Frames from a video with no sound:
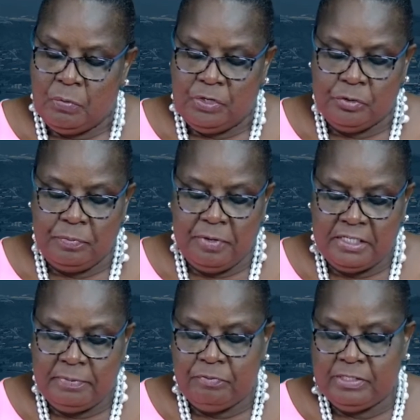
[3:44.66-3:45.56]
which
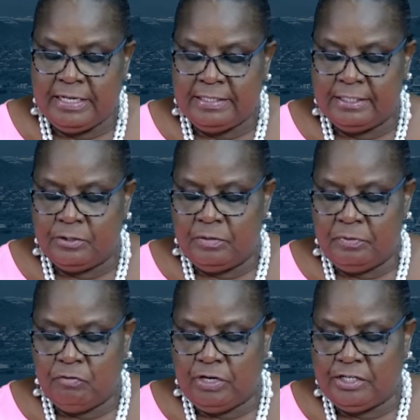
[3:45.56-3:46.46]
must be presented to
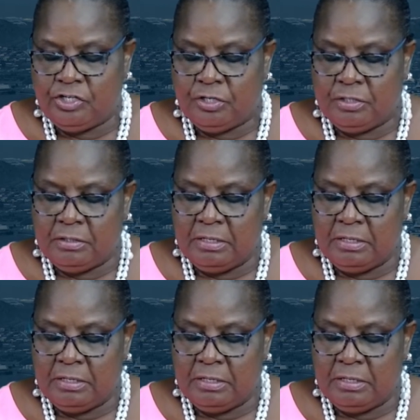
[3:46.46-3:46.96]
Immigration